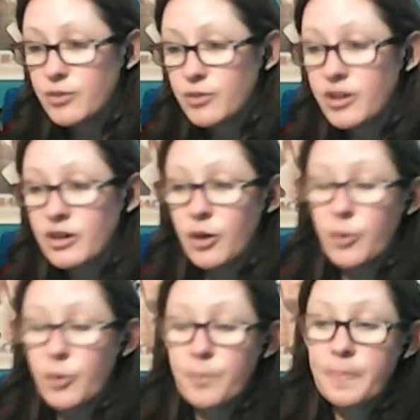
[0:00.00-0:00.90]
run
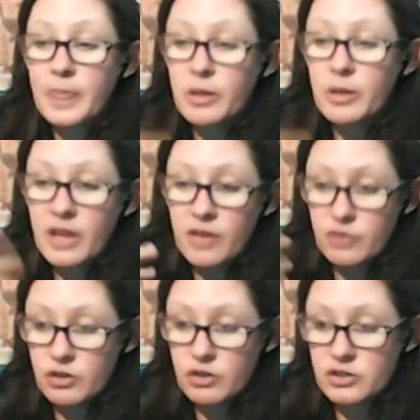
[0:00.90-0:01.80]
the
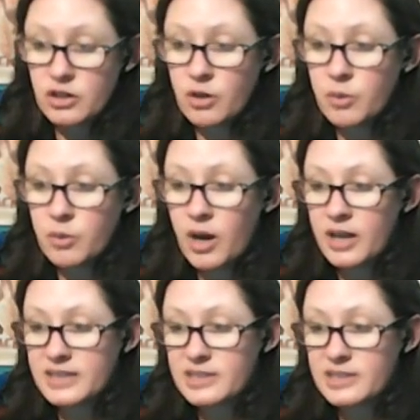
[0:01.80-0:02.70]
few years ago uh,
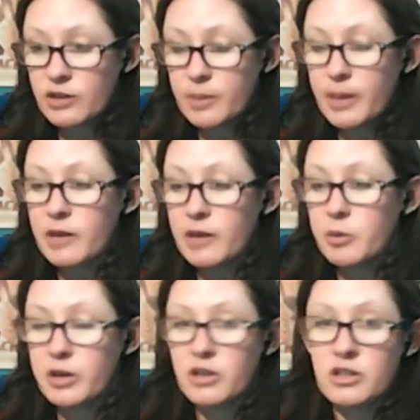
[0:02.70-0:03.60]
in Secret Empire, where we
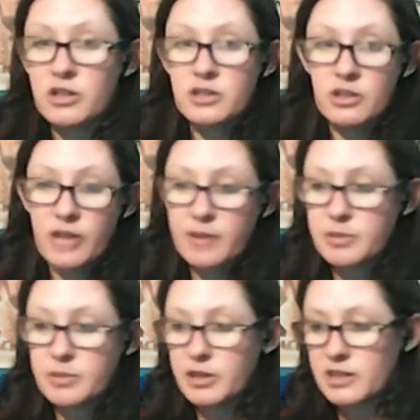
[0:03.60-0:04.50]
all heard, you know, Captain
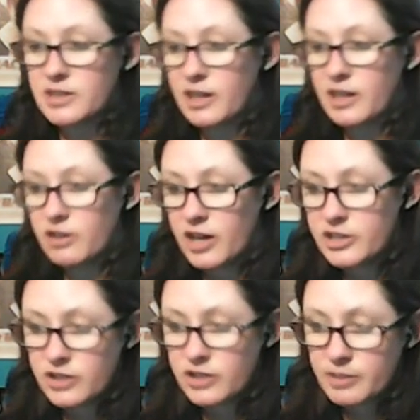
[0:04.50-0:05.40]
America said "Hail
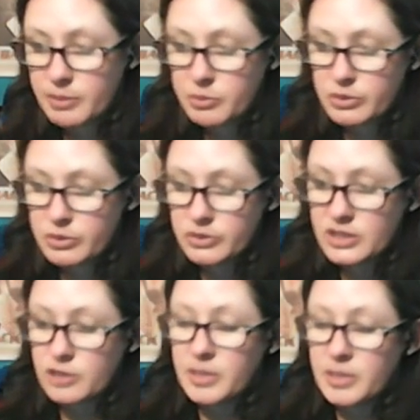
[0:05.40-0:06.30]
Hydra" and people were losing
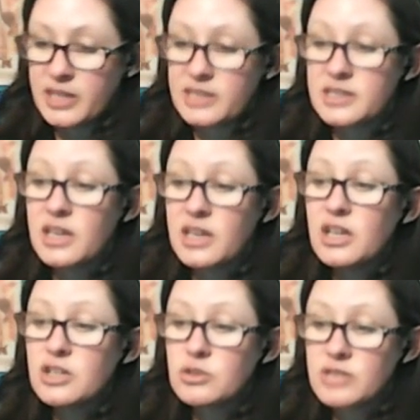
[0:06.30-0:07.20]
their minds.
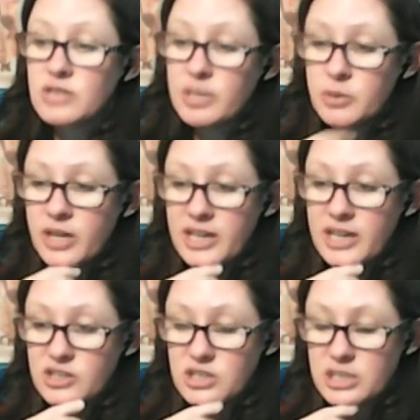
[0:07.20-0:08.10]
So Deadpool had
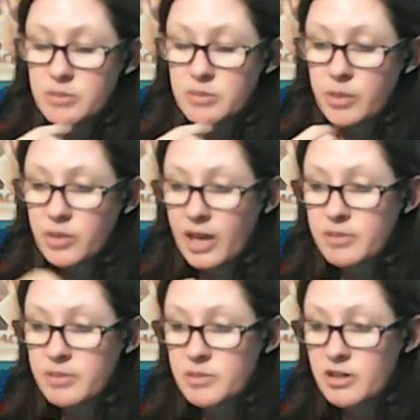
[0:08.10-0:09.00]
actually teamed up with
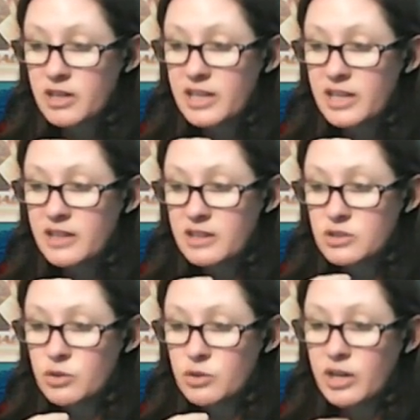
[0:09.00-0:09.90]
Captain America in that
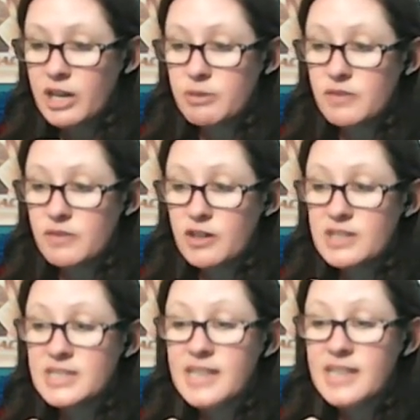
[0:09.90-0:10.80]
story, and he was very
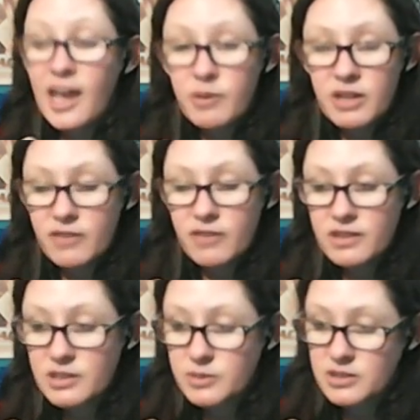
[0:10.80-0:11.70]
sad when he found
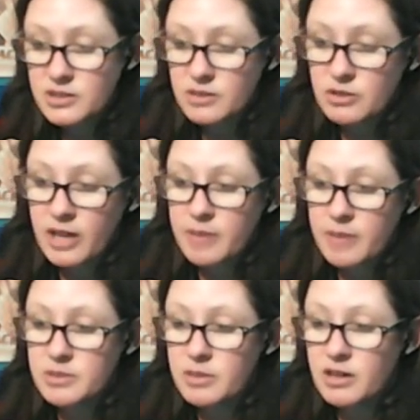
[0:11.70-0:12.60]
out it wasn't the real
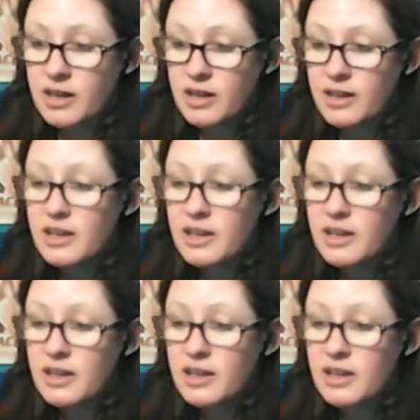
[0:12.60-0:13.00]
Captain America